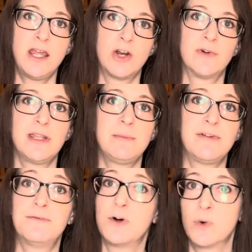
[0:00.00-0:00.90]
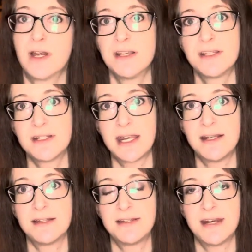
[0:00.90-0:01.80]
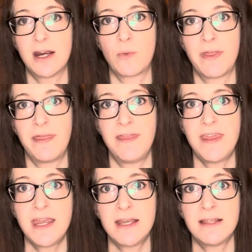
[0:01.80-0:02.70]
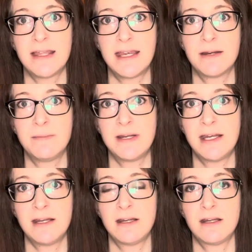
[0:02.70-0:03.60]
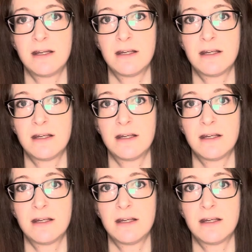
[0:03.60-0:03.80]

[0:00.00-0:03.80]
really be focused and stay on one thing. They can be